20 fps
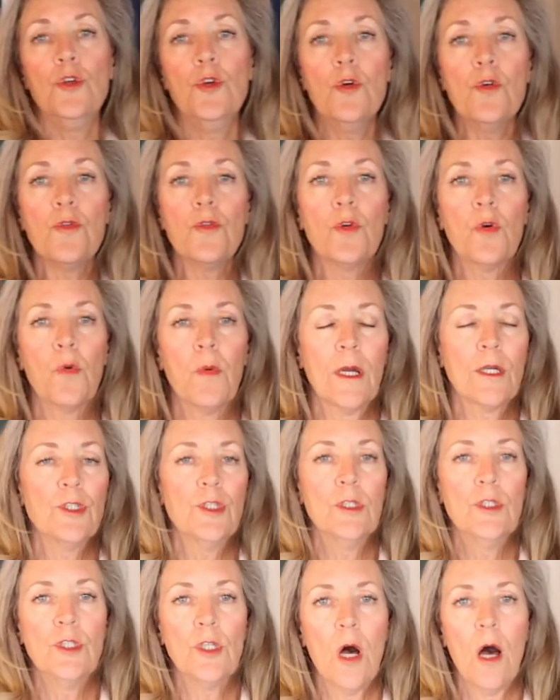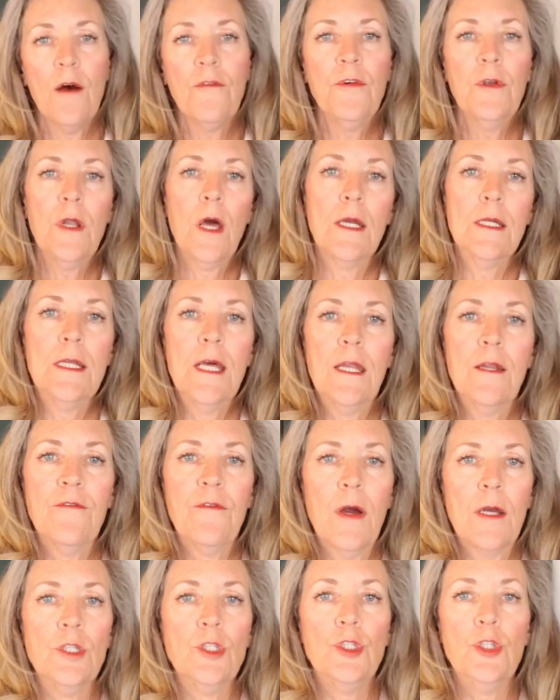Youth corrections often
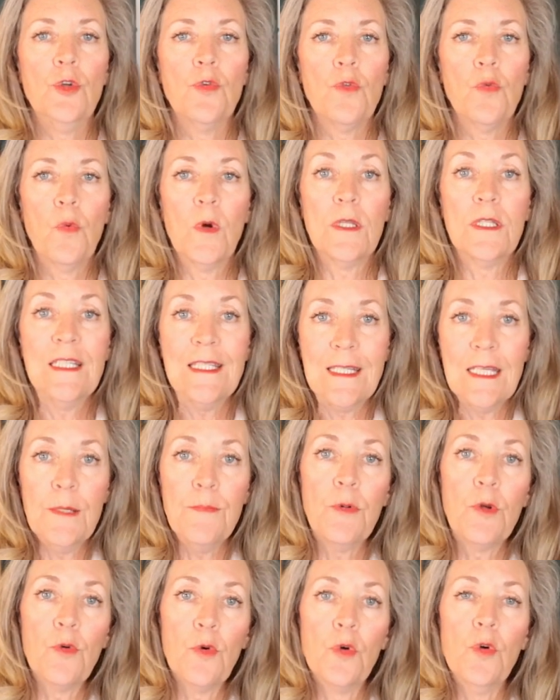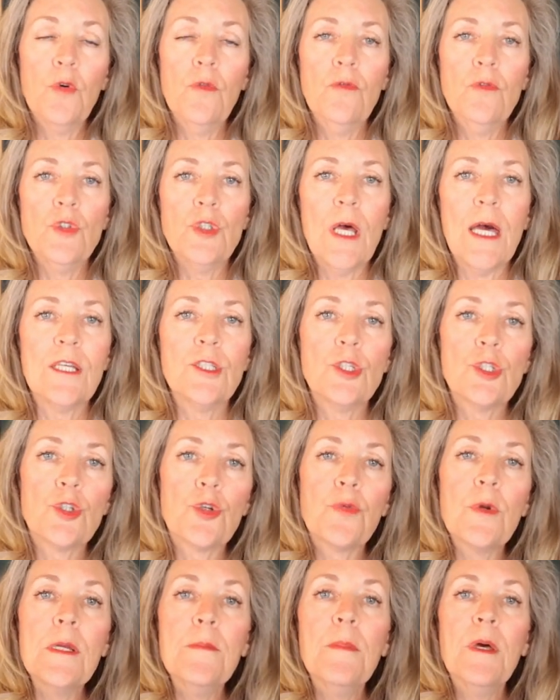identifies youth with deep grooves
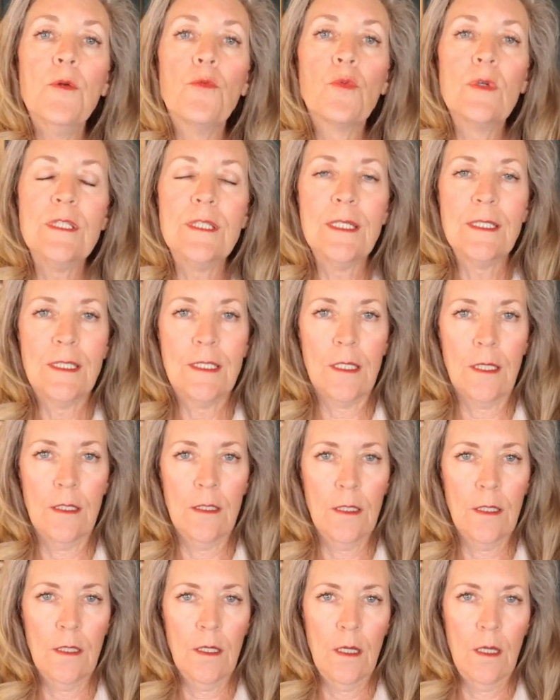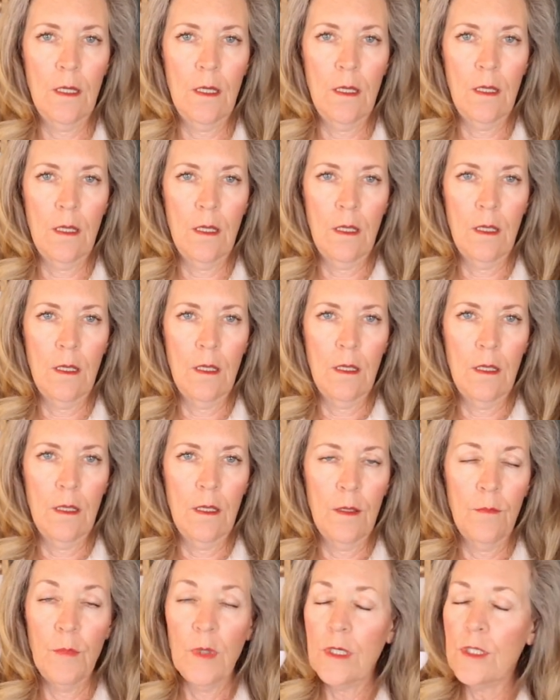as treatment resistant,
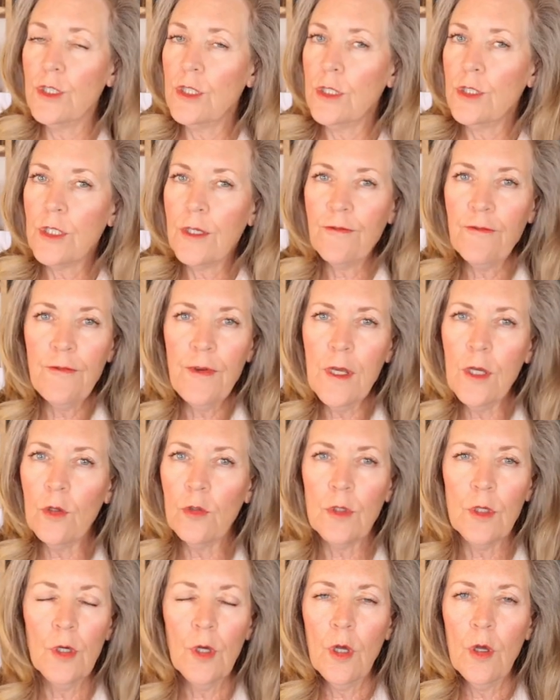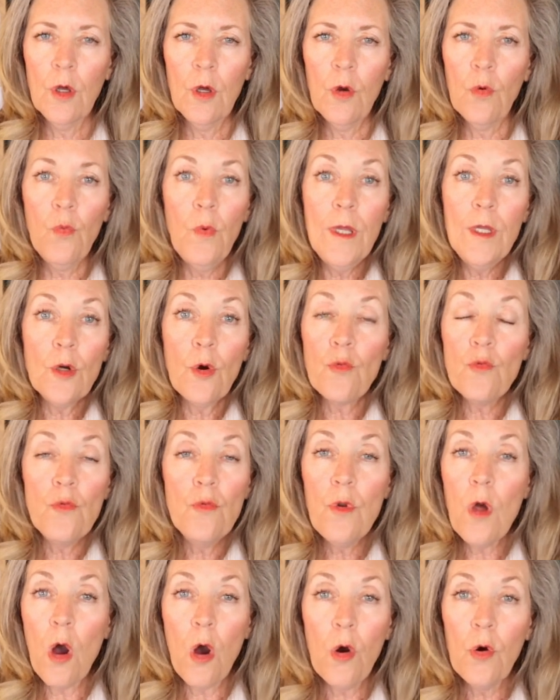because as a field, we
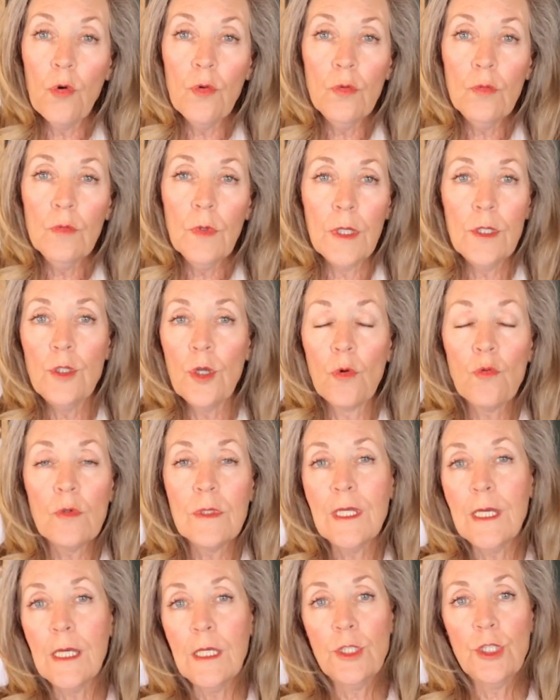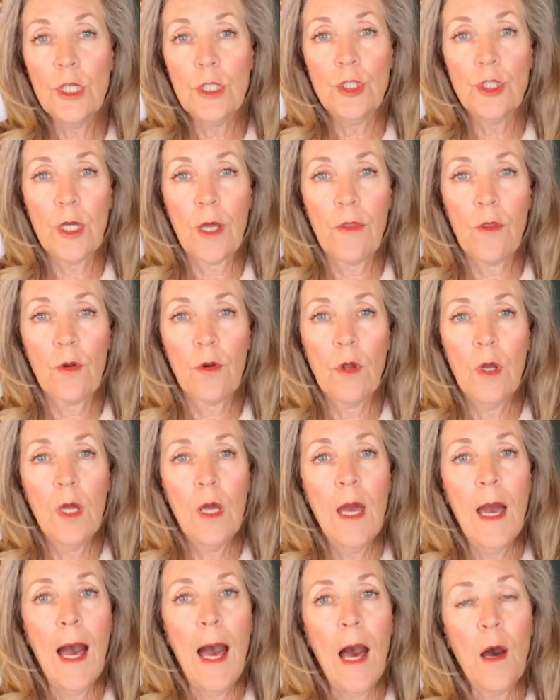don't know and don't teach each
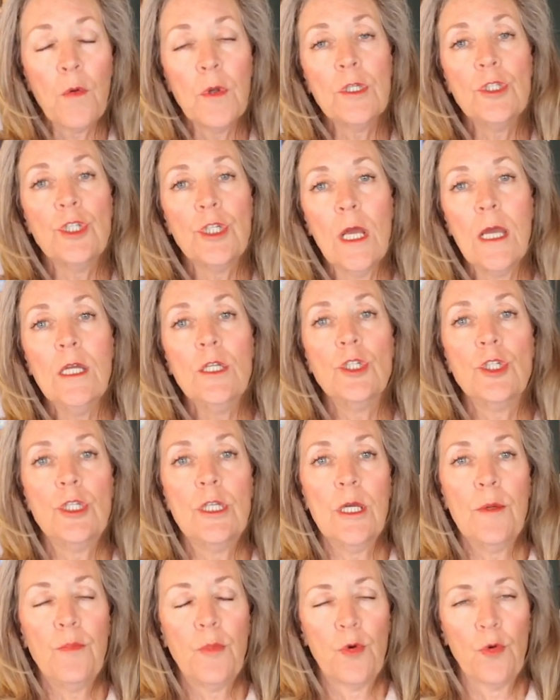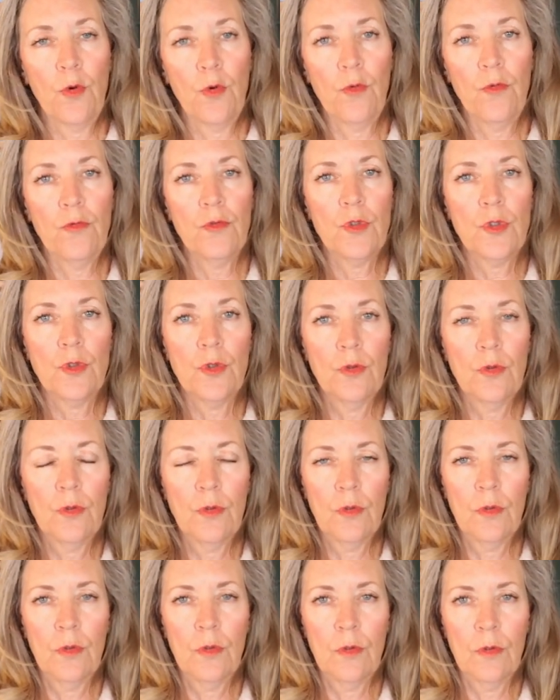other how to change deep grooves.